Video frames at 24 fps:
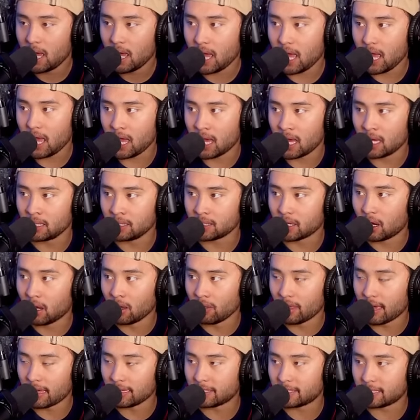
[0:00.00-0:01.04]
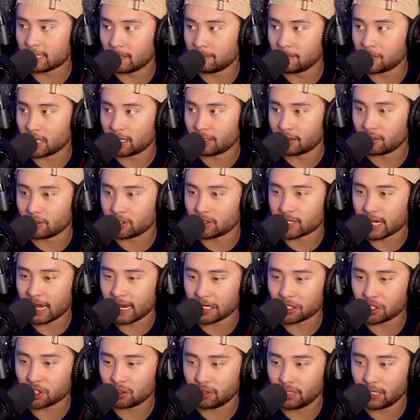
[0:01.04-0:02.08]
And on that subject, there's
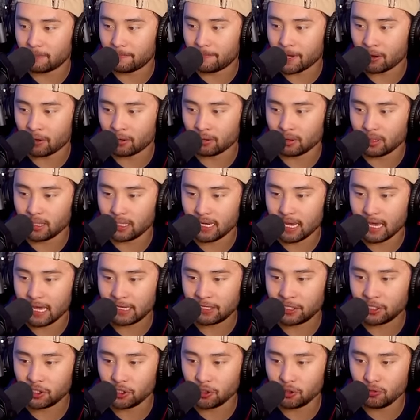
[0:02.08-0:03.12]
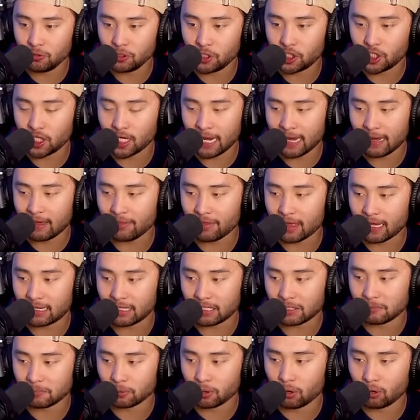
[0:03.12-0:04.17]
actually apparently a new chant that
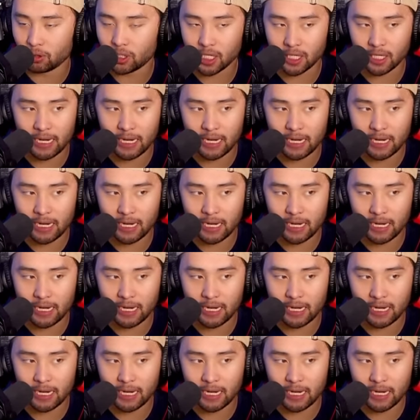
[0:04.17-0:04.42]
has broken